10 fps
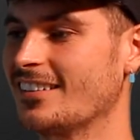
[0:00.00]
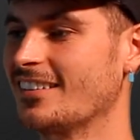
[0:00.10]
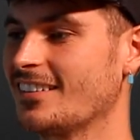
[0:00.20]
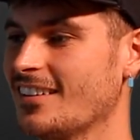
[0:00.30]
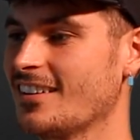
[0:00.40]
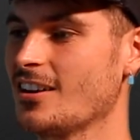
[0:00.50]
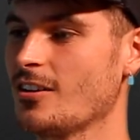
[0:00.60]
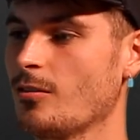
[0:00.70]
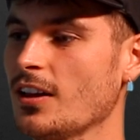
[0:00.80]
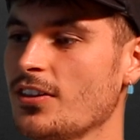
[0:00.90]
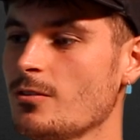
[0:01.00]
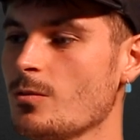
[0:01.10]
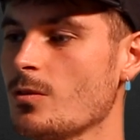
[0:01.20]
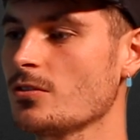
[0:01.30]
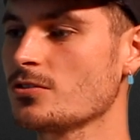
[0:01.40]
Well, I think
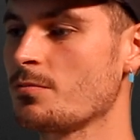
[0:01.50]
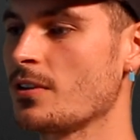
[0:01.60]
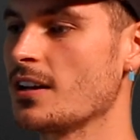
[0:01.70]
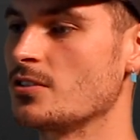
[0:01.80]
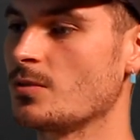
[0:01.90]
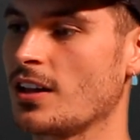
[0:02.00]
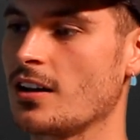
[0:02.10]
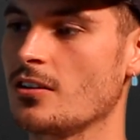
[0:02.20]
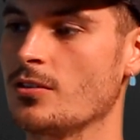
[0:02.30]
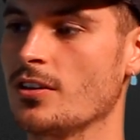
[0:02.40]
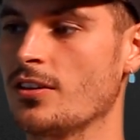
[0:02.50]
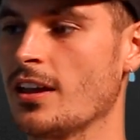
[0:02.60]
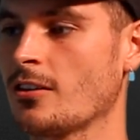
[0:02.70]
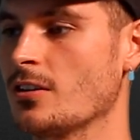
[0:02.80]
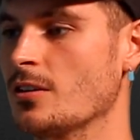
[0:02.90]
we were all surprised with how
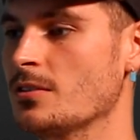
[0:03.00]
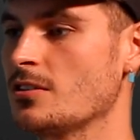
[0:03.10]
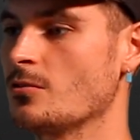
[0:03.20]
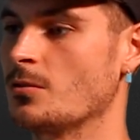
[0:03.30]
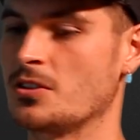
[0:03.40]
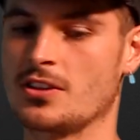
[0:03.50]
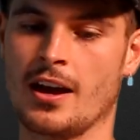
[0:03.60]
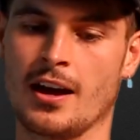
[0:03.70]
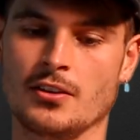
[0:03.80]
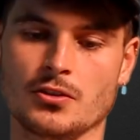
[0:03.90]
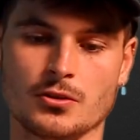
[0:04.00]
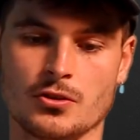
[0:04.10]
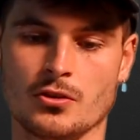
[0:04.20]
the equanimity with which they handled